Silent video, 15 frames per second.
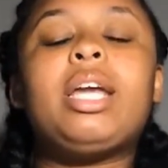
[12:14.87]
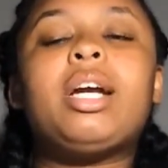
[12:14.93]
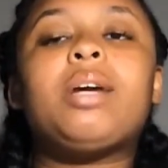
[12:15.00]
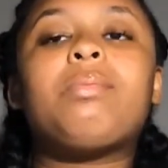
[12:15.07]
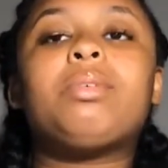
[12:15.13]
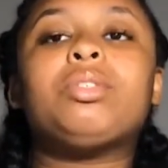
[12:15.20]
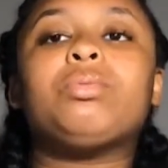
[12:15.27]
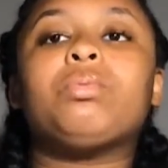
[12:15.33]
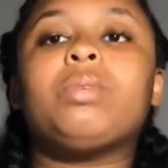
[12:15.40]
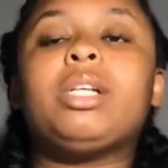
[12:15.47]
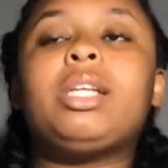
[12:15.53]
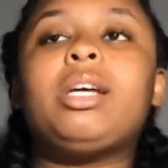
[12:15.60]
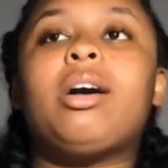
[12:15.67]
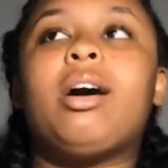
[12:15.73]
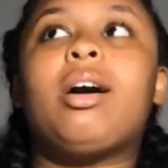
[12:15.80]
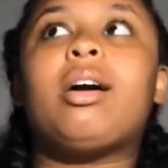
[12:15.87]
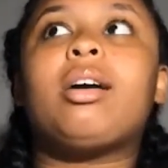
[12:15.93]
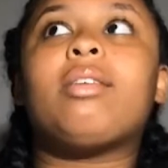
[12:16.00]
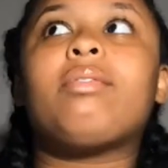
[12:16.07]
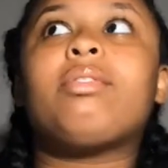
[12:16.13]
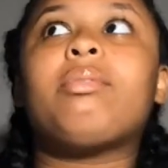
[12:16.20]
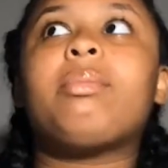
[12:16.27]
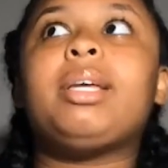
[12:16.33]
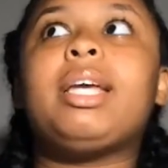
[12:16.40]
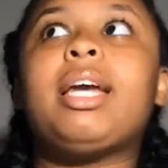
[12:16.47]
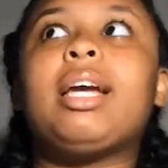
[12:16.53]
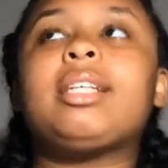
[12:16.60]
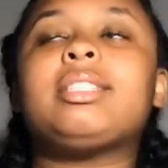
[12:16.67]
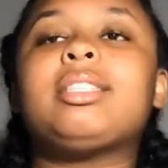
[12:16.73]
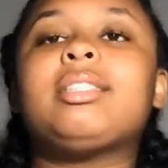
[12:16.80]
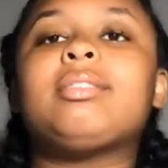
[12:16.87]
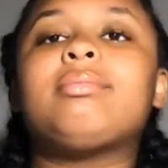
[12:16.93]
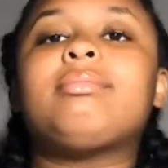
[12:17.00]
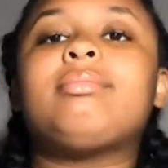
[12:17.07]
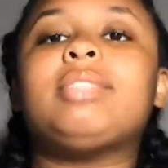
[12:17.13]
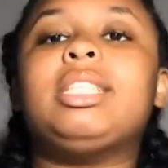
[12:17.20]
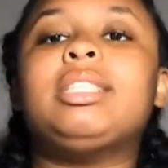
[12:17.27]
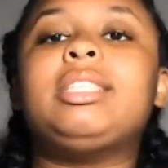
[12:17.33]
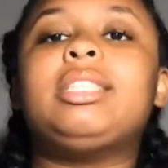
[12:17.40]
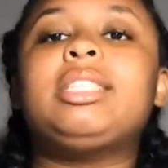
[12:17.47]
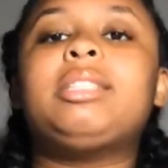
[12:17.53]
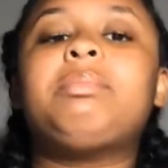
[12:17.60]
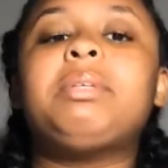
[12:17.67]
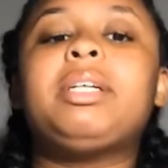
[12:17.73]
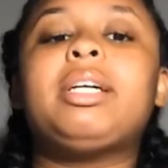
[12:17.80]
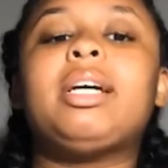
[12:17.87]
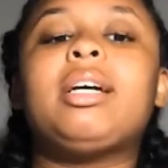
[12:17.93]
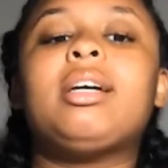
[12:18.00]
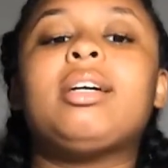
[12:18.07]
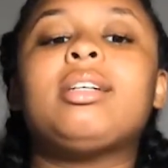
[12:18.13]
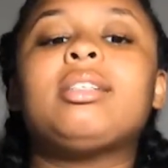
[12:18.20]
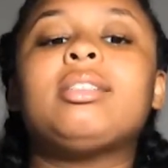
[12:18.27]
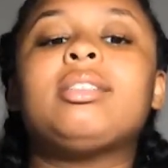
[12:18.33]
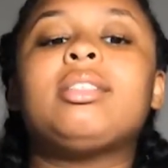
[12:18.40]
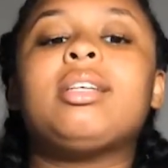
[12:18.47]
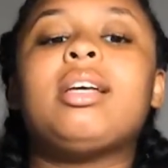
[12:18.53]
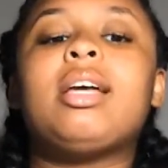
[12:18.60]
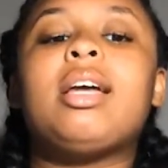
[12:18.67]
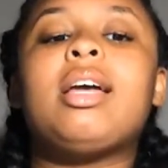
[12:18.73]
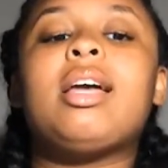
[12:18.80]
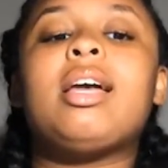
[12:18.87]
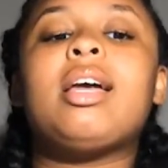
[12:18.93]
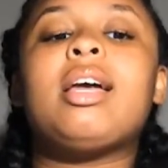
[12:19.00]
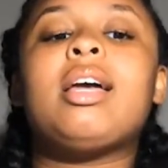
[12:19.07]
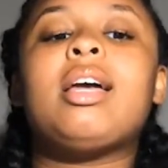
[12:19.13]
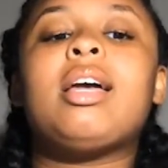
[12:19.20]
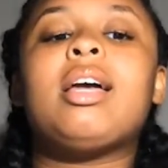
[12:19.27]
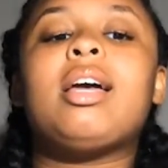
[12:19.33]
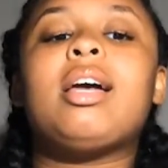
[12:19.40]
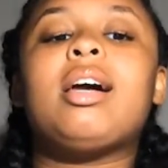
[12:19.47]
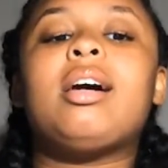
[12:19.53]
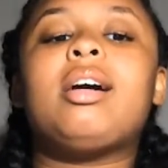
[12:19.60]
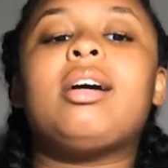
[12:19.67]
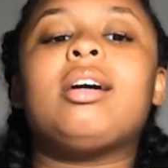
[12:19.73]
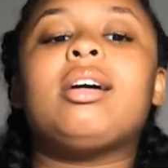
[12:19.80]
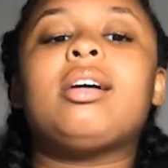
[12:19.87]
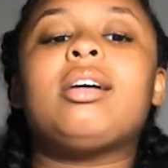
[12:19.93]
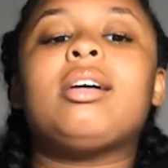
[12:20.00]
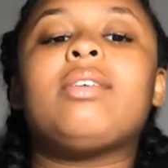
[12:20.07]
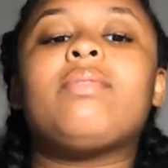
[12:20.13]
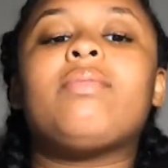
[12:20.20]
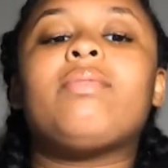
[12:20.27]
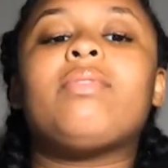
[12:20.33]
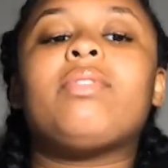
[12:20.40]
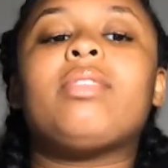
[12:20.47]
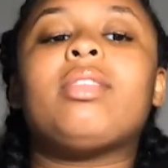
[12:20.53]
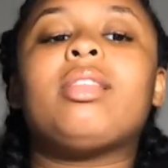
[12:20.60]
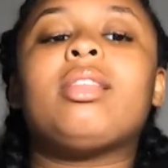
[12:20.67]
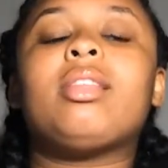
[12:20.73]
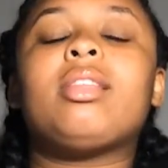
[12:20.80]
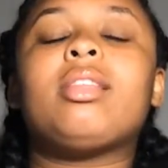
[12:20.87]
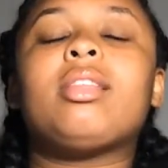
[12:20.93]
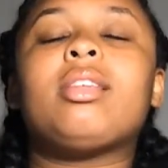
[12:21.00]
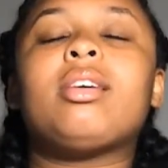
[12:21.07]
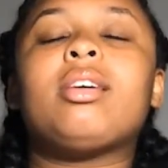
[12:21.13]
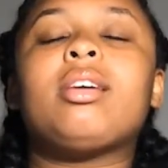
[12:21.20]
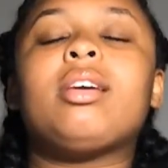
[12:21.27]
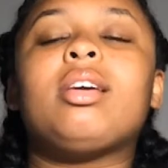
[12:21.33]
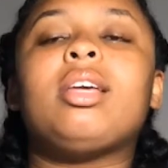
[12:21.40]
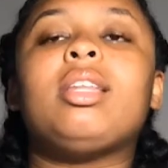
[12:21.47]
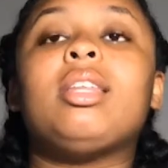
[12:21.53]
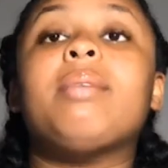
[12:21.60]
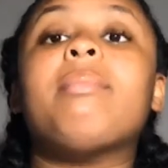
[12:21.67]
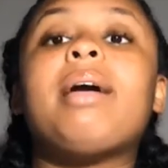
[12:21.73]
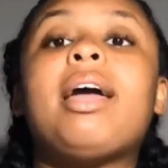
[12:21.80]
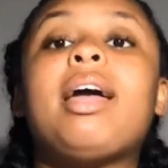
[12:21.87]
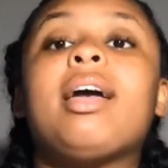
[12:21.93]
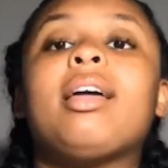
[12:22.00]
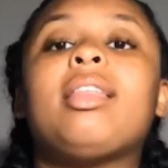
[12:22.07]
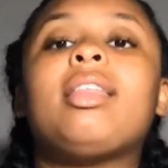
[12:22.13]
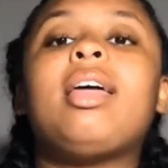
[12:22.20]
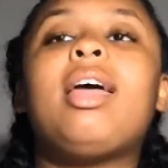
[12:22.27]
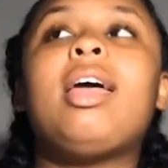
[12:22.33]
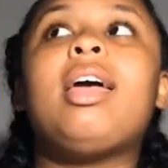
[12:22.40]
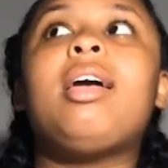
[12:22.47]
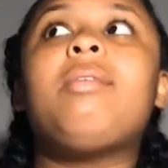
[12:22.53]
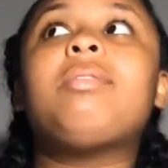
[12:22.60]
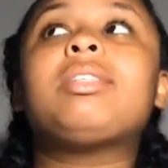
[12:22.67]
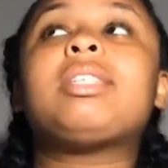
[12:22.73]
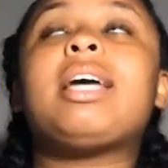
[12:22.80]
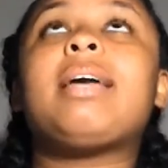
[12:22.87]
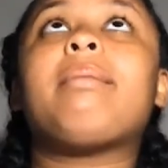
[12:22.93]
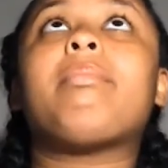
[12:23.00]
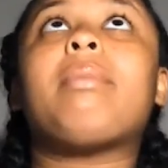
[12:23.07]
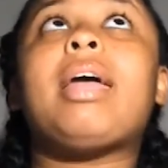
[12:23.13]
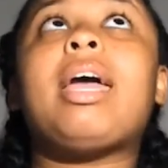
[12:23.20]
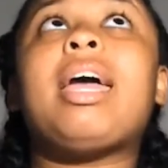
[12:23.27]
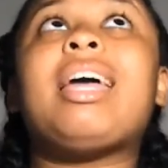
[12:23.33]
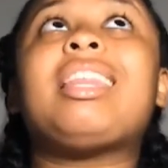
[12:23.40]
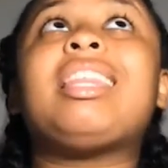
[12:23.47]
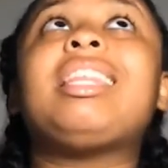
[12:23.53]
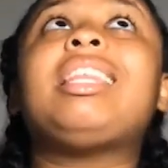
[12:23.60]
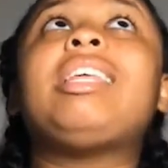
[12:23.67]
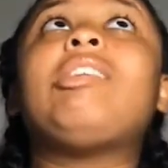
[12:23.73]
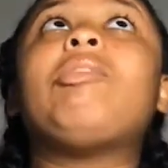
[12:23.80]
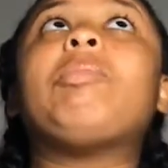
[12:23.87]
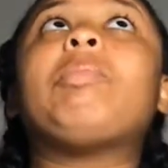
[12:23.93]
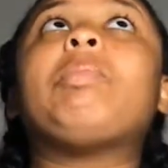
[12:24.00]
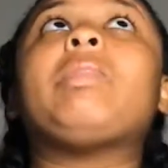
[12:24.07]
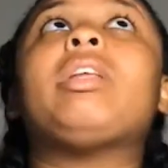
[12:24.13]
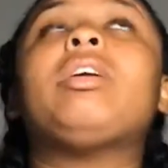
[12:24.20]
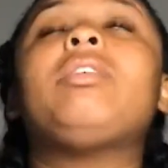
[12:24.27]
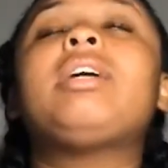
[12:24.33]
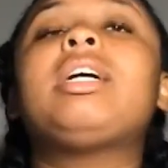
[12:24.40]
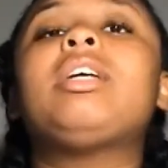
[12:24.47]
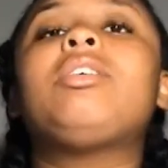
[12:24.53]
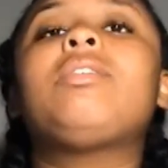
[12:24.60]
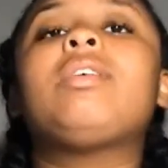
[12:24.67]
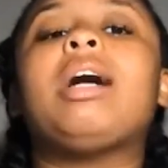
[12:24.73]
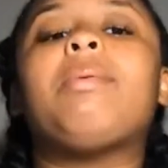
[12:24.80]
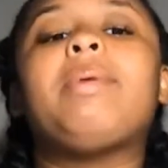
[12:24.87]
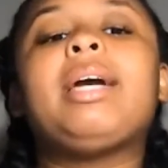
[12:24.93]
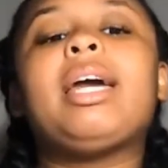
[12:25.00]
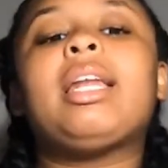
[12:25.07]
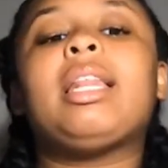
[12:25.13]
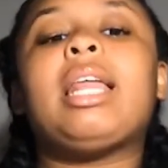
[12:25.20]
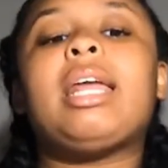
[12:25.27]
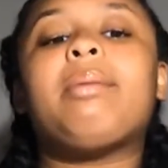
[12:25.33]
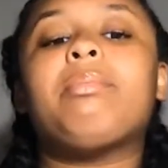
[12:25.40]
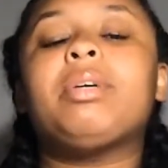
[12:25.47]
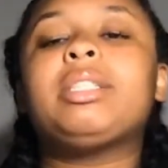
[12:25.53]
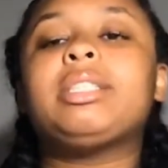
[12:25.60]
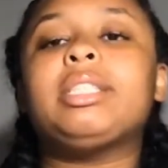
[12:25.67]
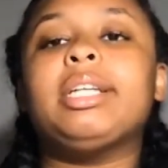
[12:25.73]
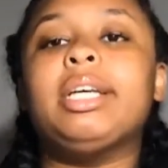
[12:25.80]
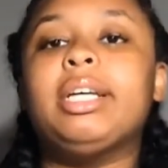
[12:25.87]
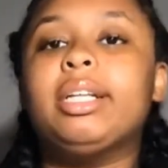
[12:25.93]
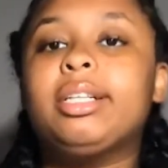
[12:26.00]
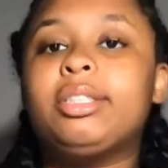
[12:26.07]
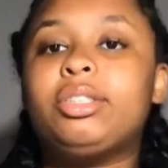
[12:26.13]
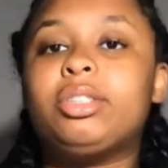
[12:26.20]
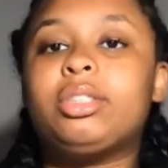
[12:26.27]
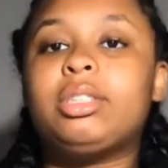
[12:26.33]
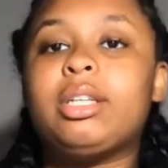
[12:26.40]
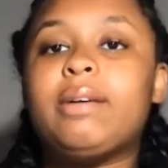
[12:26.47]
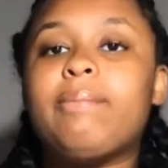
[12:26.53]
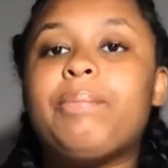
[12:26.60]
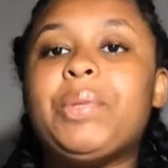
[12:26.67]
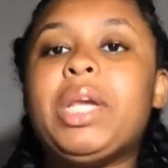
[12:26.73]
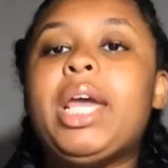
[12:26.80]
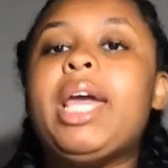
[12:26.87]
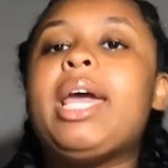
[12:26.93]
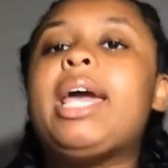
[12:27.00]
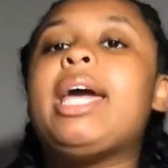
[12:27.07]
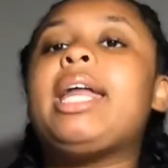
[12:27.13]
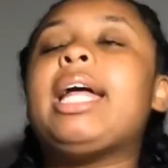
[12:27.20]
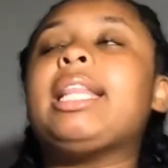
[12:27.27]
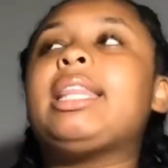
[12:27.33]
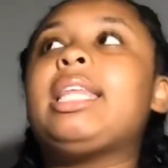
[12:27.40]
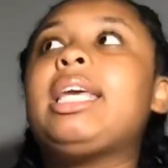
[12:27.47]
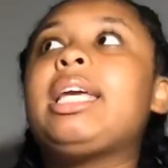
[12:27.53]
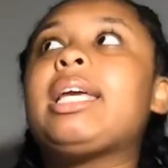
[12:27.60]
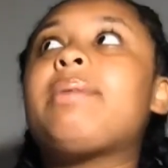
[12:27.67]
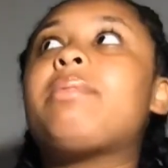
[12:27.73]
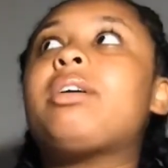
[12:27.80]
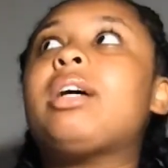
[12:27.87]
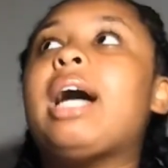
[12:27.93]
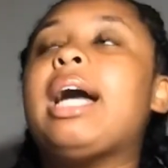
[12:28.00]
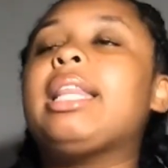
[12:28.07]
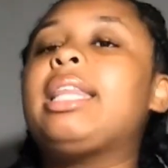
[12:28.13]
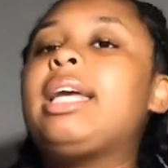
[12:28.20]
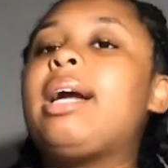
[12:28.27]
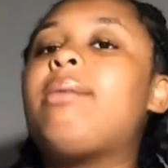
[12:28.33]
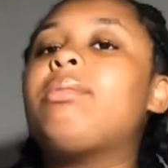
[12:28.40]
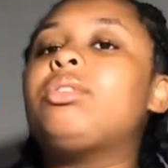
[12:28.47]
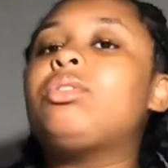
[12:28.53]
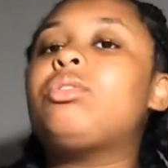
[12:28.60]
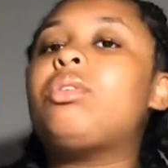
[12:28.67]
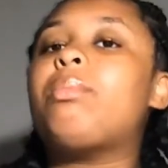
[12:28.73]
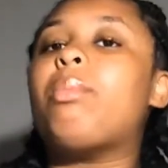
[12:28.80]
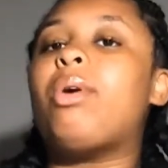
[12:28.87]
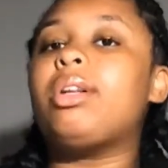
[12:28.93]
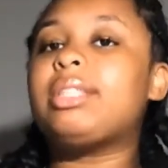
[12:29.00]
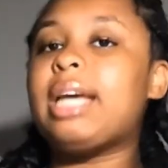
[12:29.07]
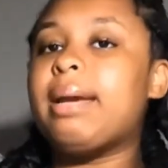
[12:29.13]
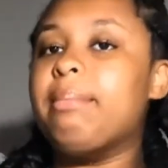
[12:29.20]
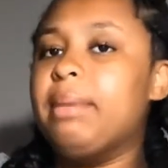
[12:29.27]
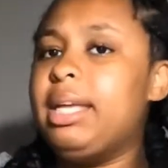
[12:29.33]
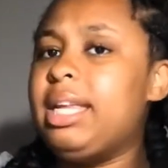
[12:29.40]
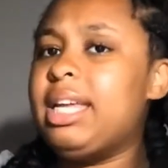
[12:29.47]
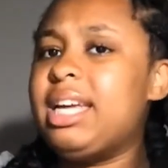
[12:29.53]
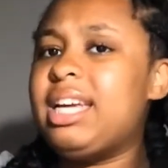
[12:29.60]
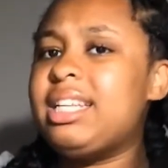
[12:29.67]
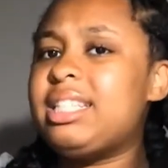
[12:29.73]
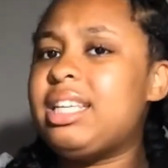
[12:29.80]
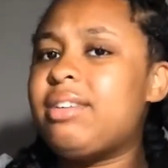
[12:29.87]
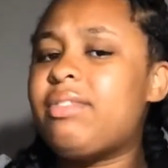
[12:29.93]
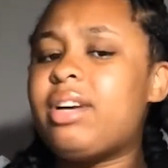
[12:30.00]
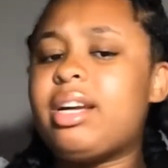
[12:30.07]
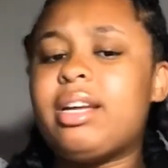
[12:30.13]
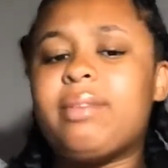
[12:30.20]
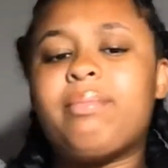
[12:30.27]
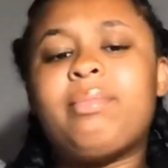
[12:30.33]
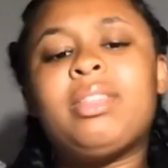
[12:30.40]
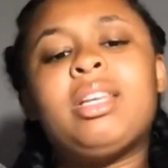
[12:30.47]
was really hard for me, actually, just because the math. It was like math, and then we got a lot of books in English and stuff. And I think I was doing multimedia in 10th grade.